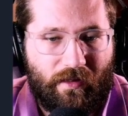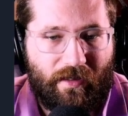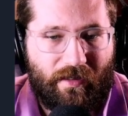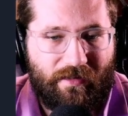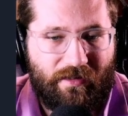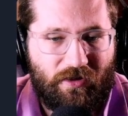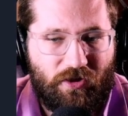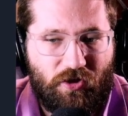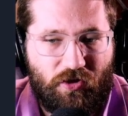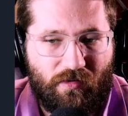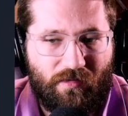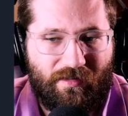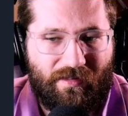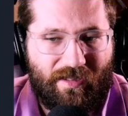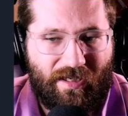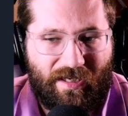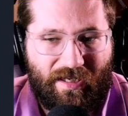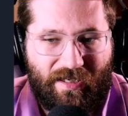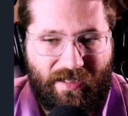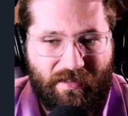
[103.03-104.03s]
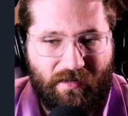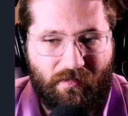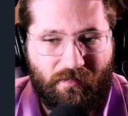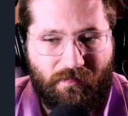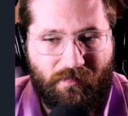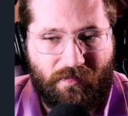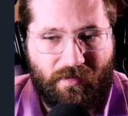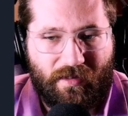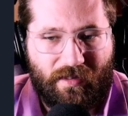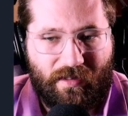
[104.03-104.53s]
And this should kind
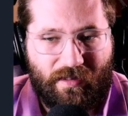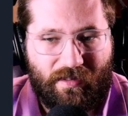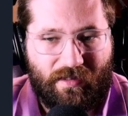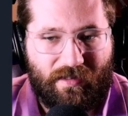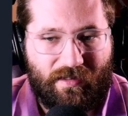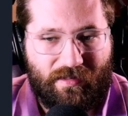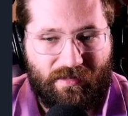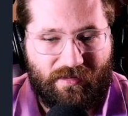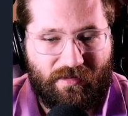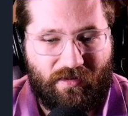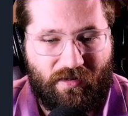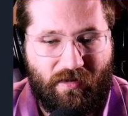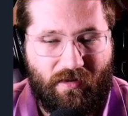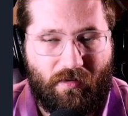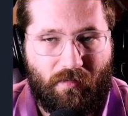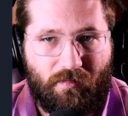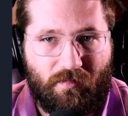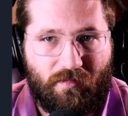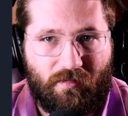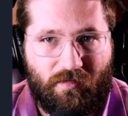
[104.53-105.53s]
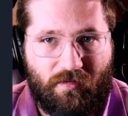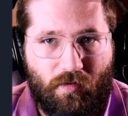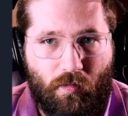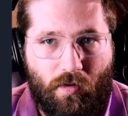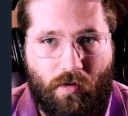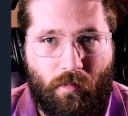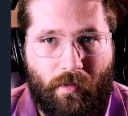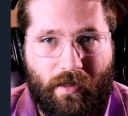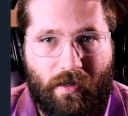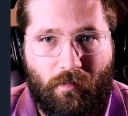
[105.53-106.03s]
of, you know, do
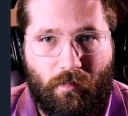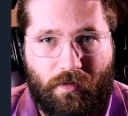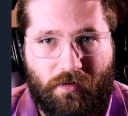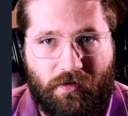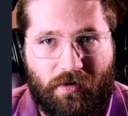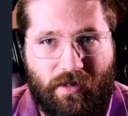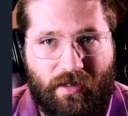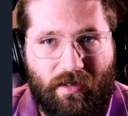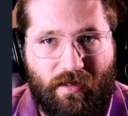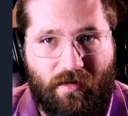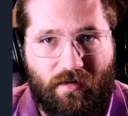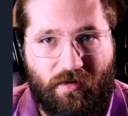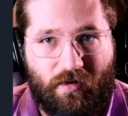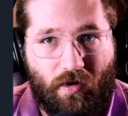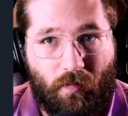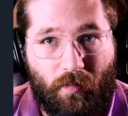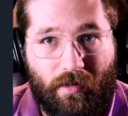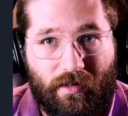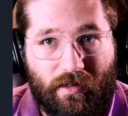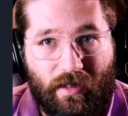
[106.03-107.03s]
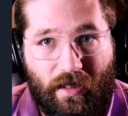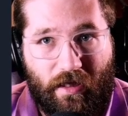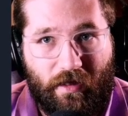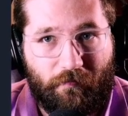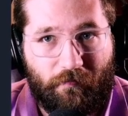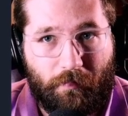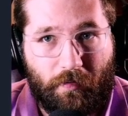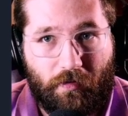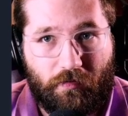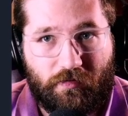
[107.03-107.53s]
away with the going
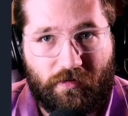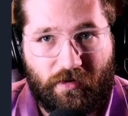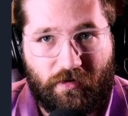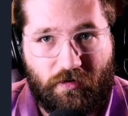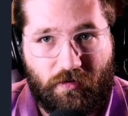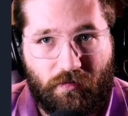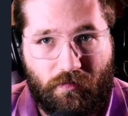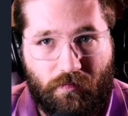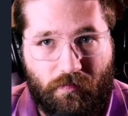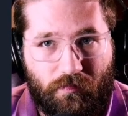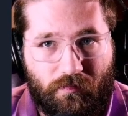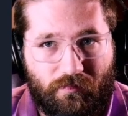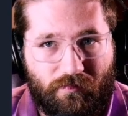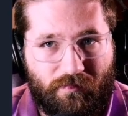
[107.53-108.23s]
live posts that you